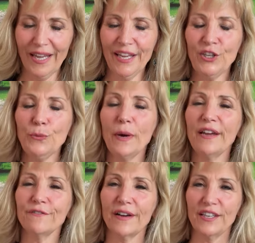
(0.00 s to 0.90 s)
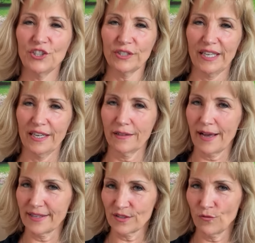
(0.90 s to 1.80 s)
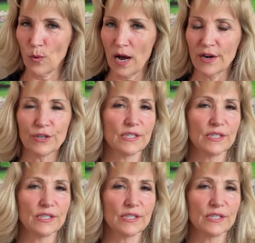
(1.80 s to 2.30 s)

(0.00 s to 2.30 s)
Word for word: And you might find you'll need a glass of water.